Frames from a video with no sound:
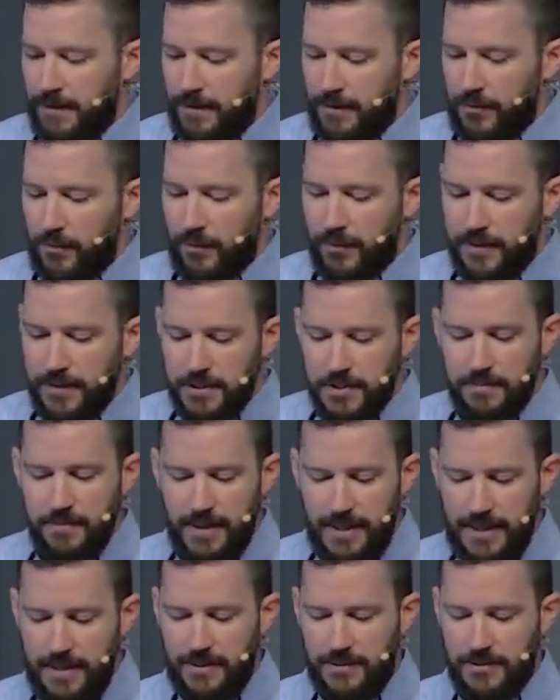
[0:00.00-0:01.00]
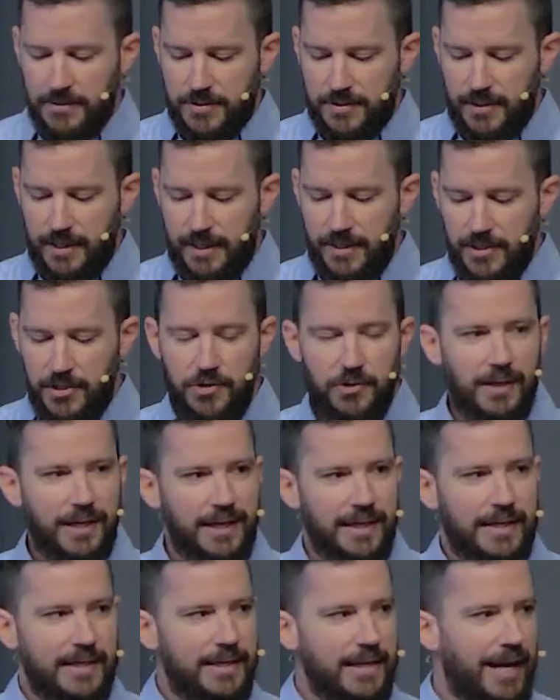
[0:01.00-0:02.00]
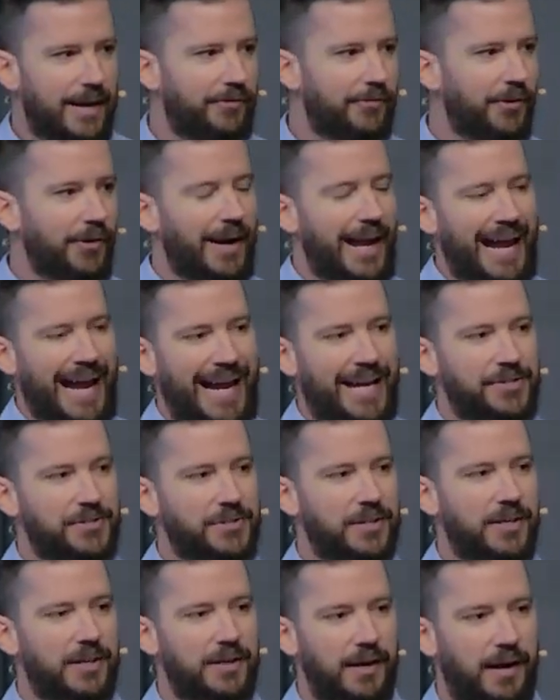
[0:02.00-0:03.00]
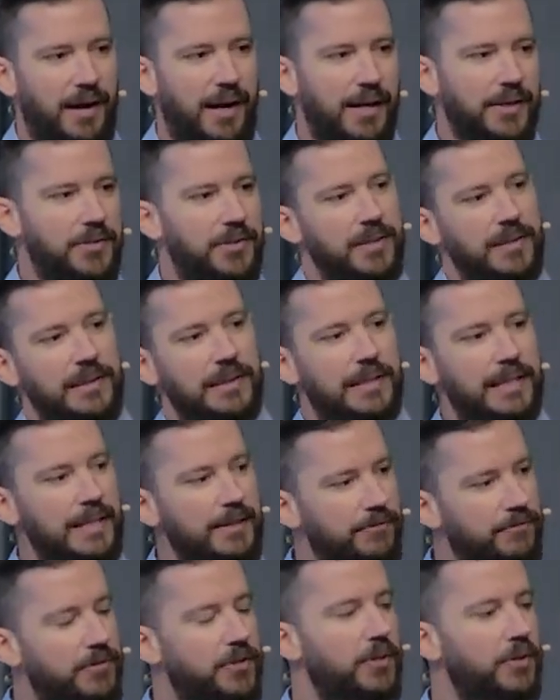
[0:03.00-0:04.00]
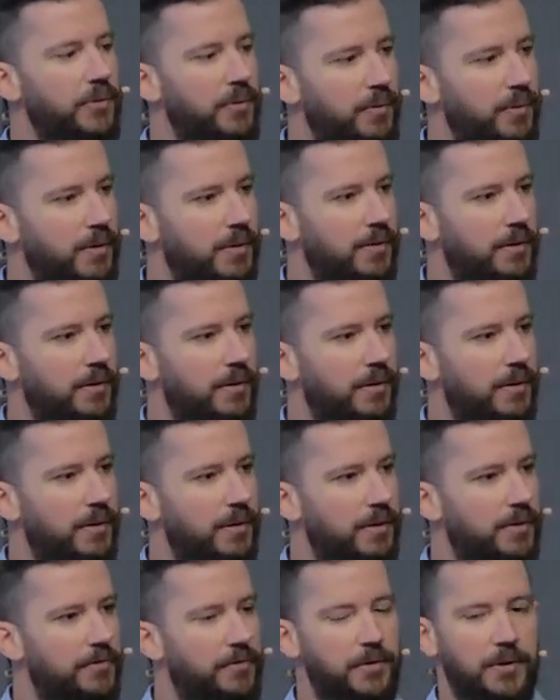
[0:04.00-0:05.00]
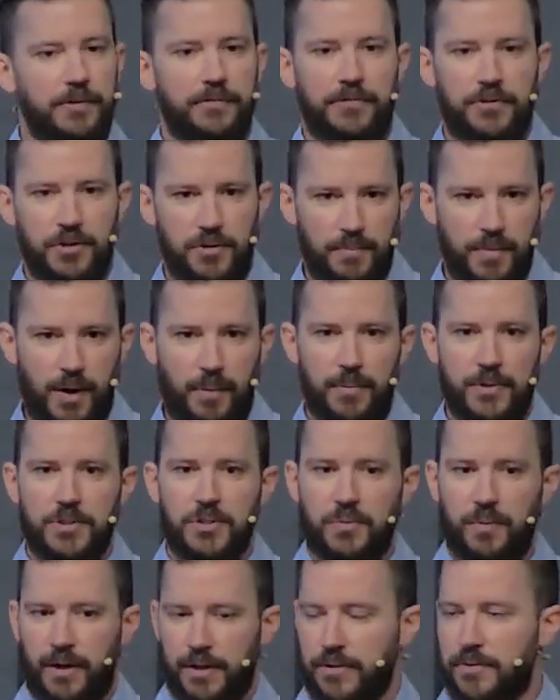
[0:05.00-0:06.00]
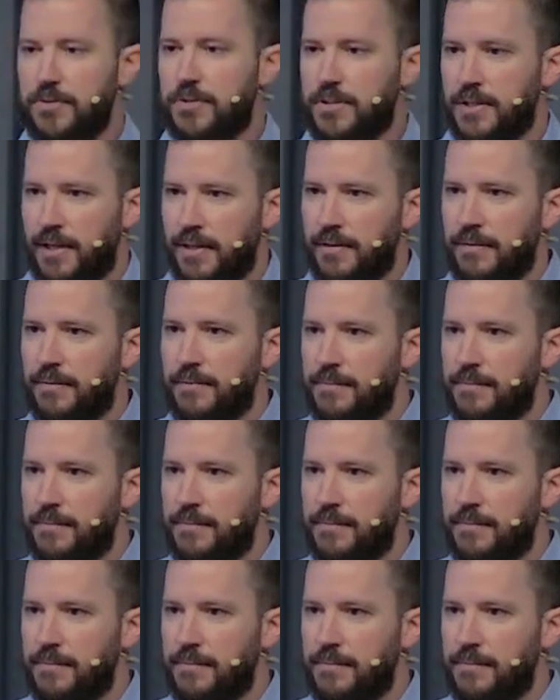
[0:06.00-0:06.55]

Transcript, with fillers: Well, this means that you can never ask God to leave you for a few moments while you sin.